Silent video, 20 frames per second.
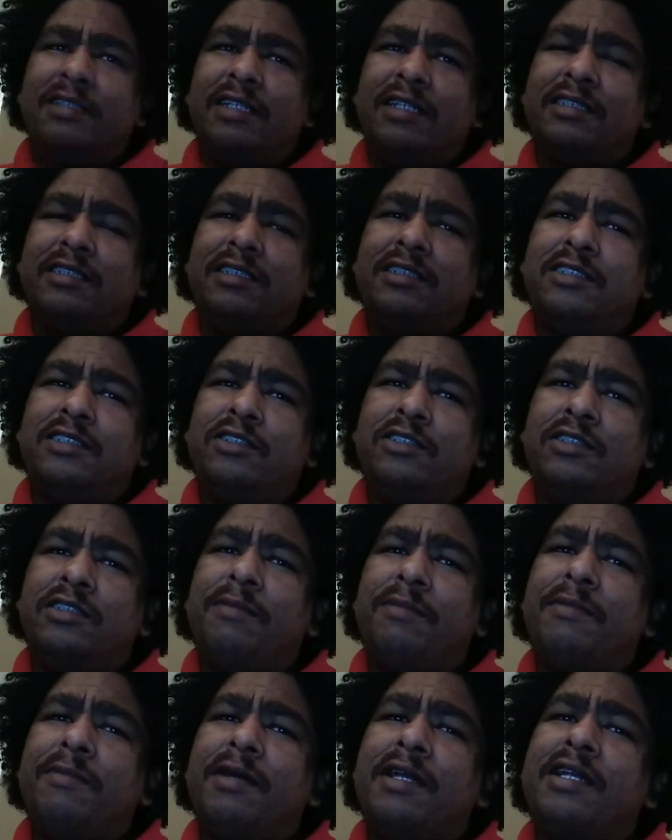that's
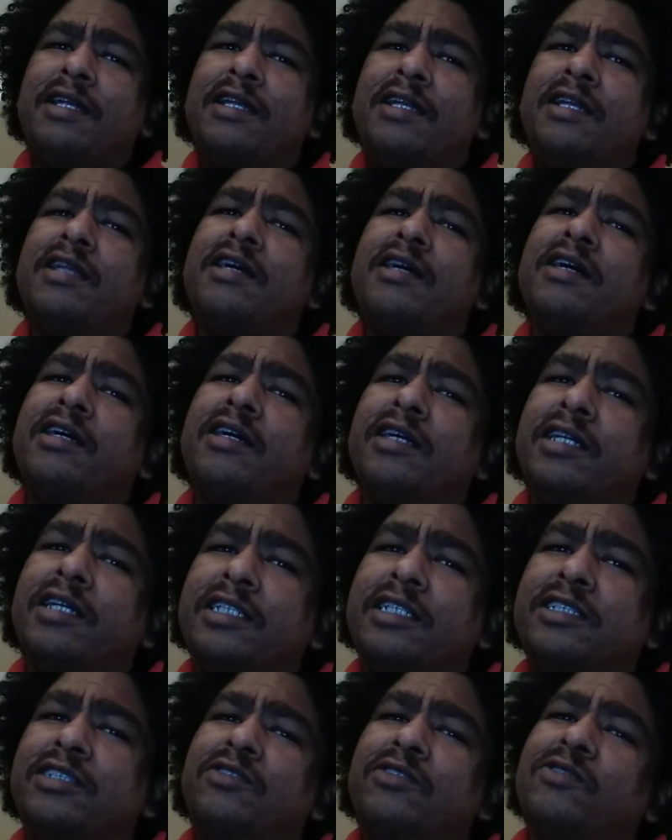somebody in uh,
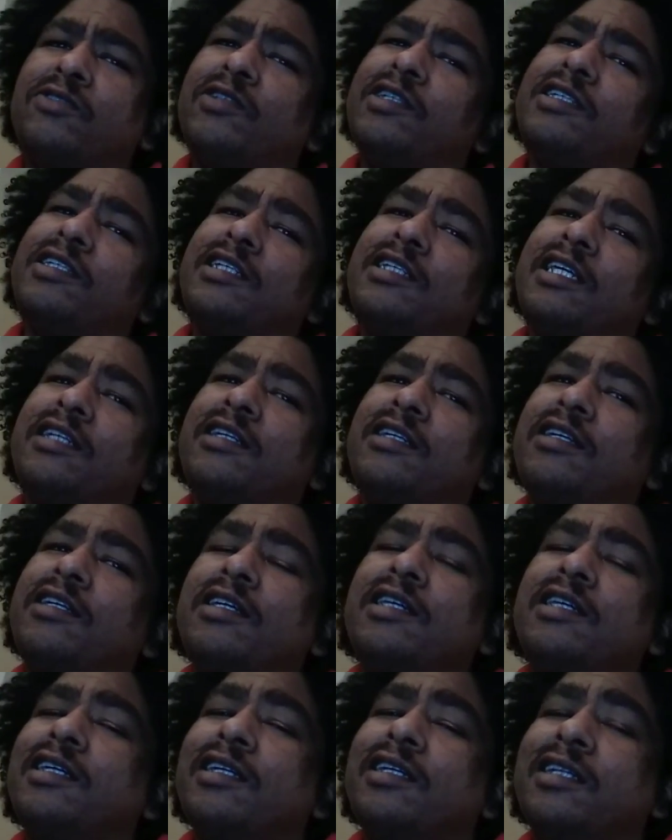history that
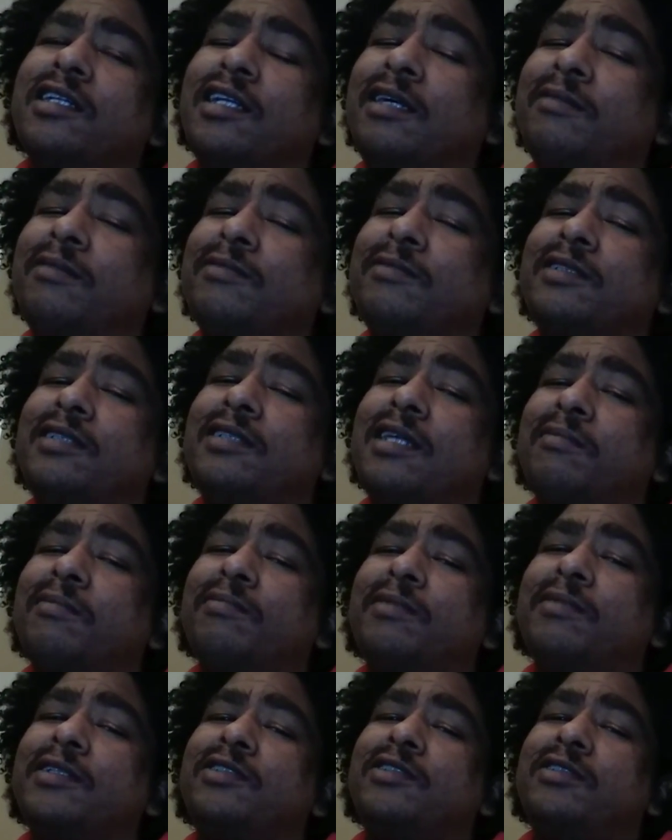name is not
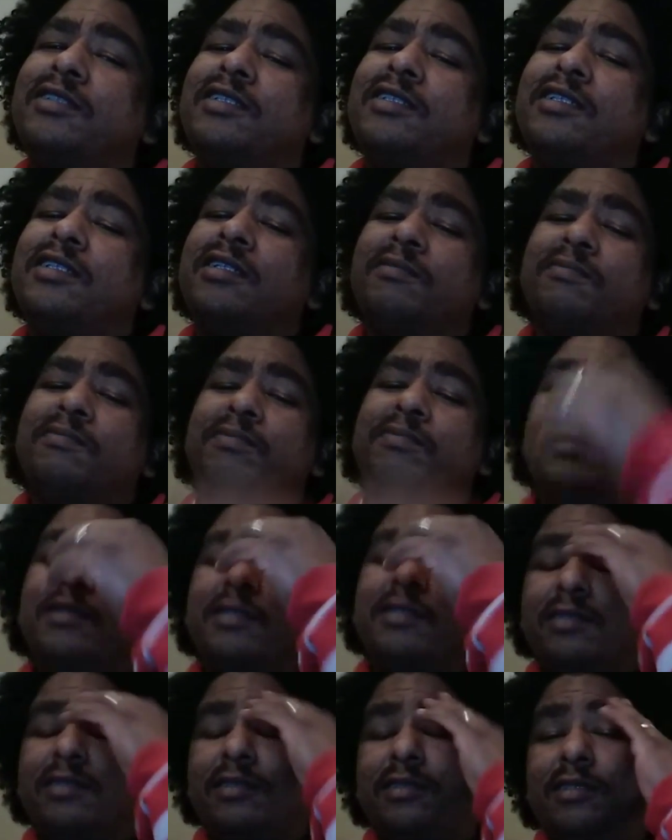mentioned in
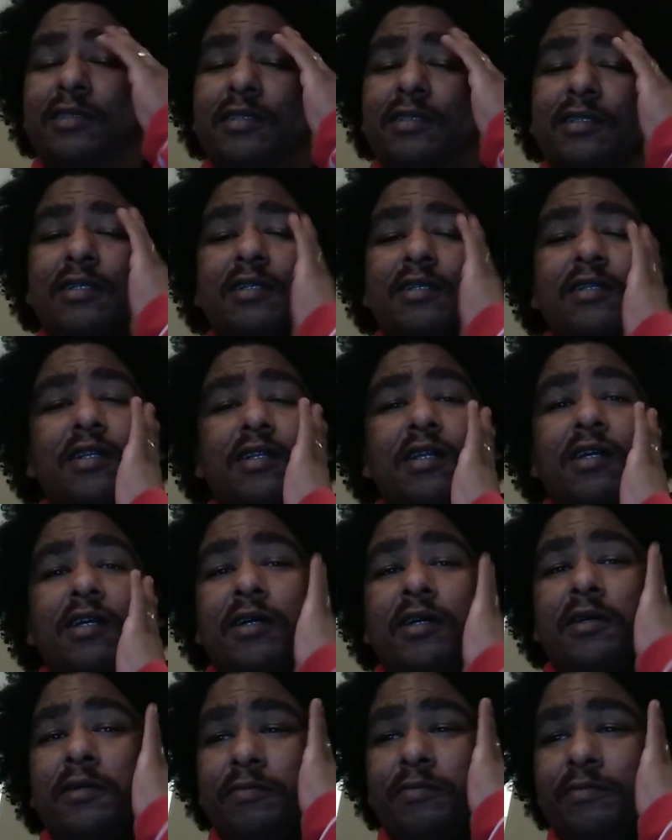books.
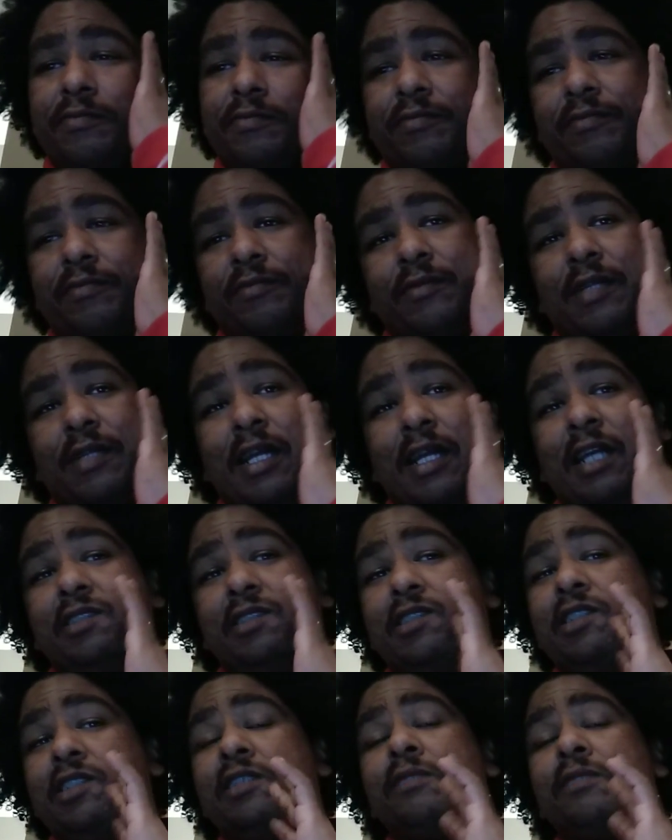Um,
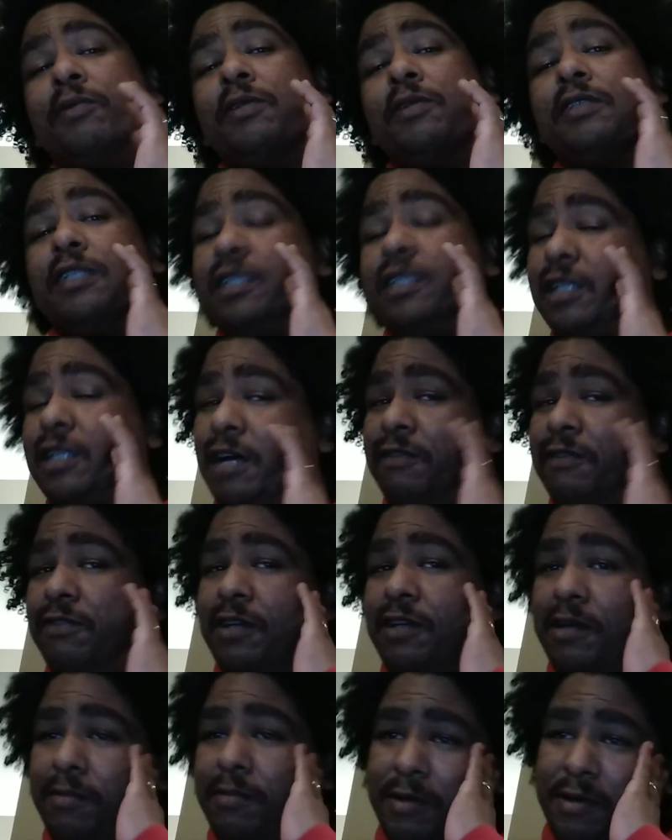actually, he's a person in
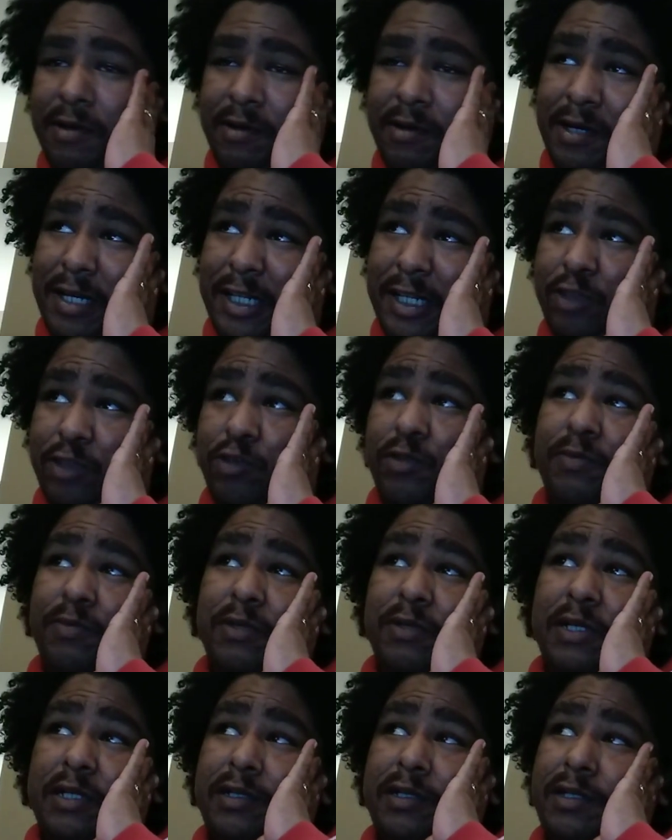African American history,
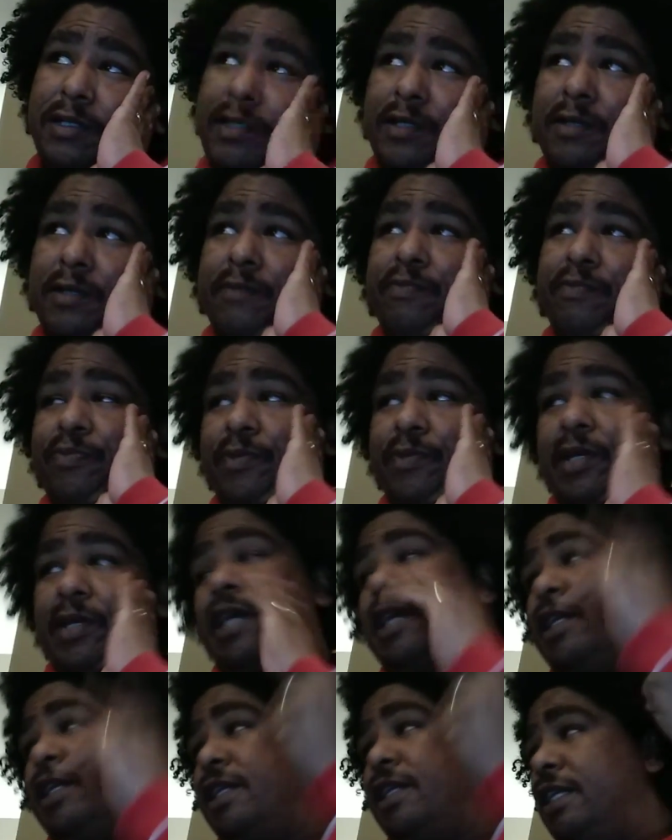but
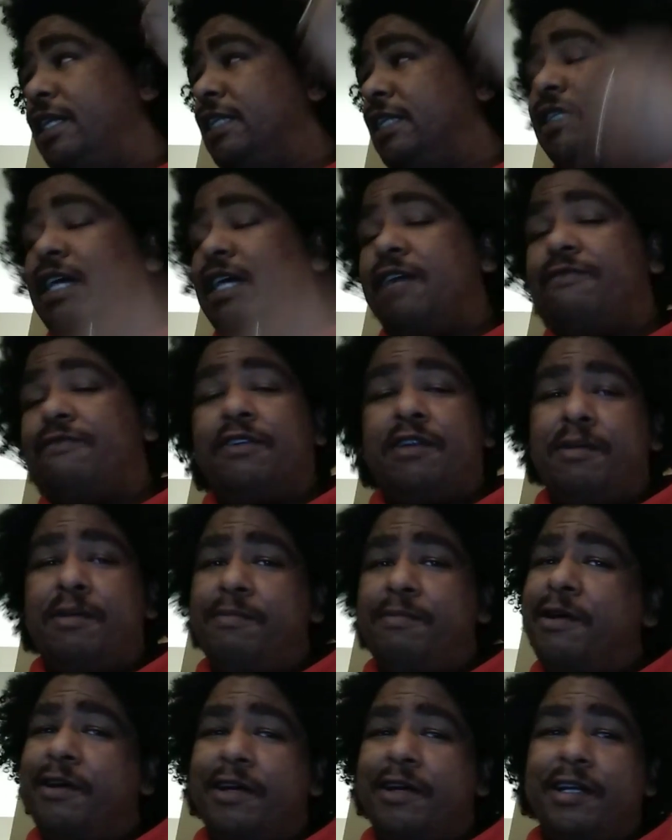anything that's African
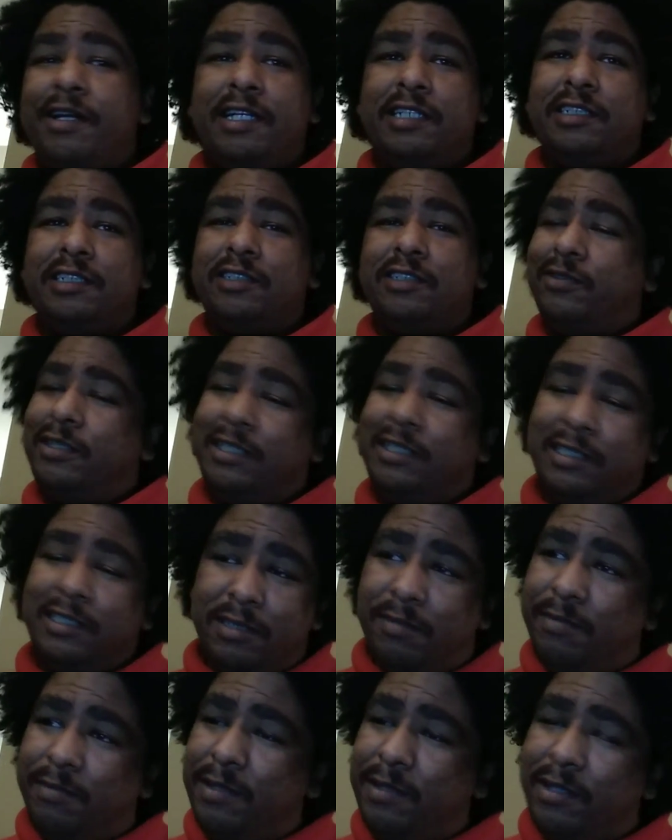American history
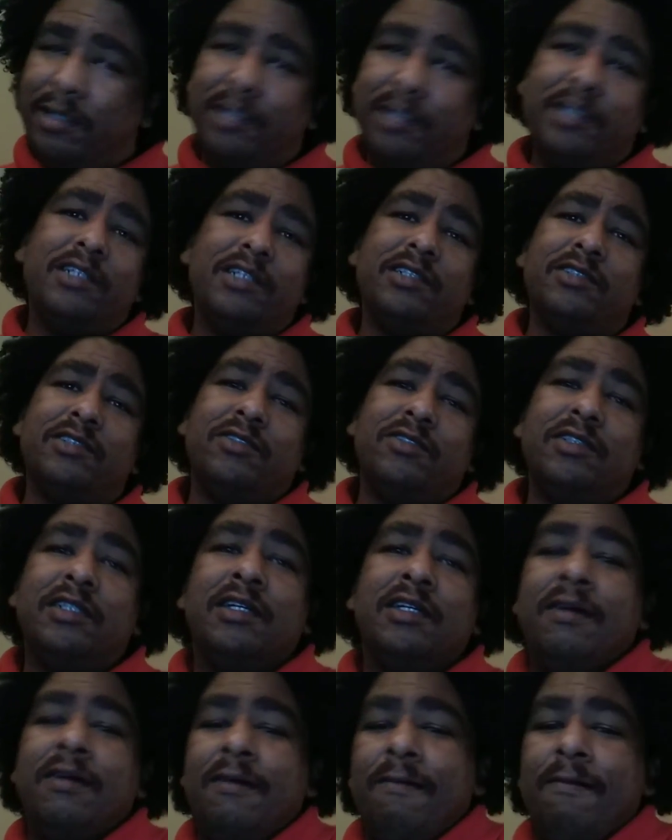is American history.